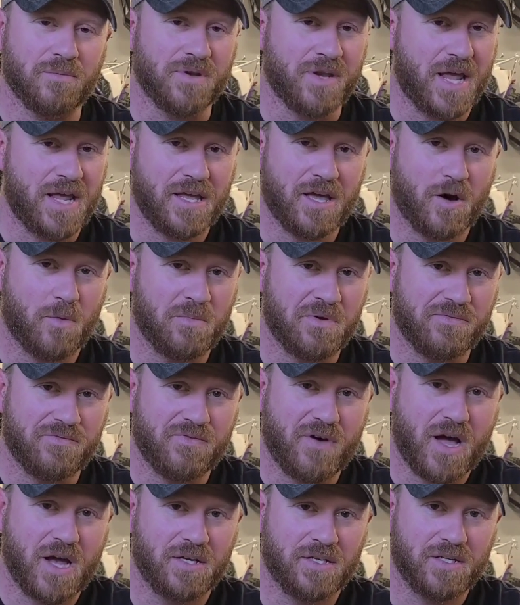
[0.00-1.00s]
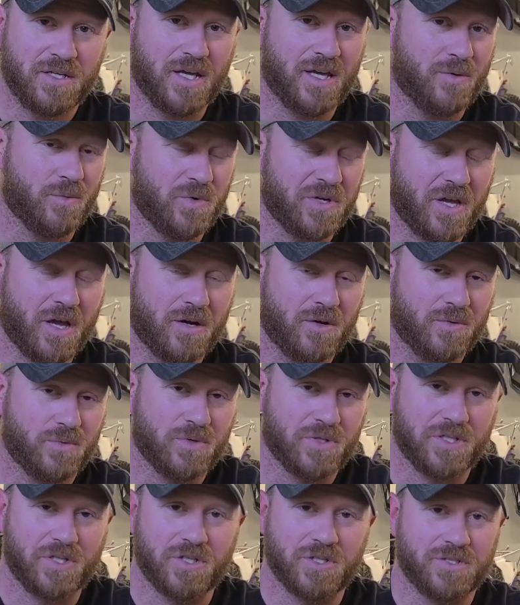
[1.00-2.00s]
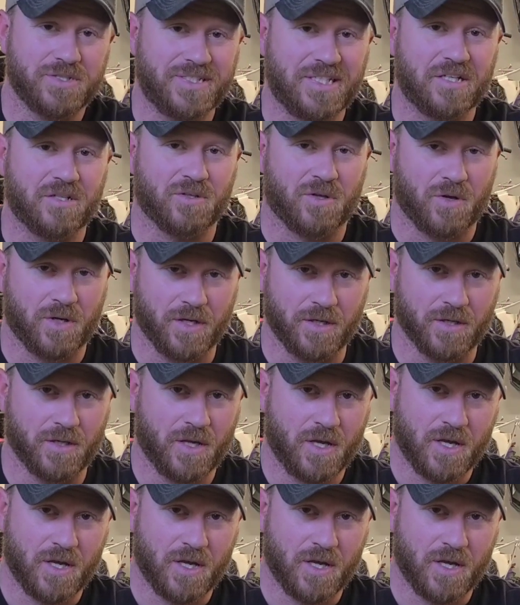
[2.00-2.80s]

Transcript: Nate helped me find it and we got a really good deal on it.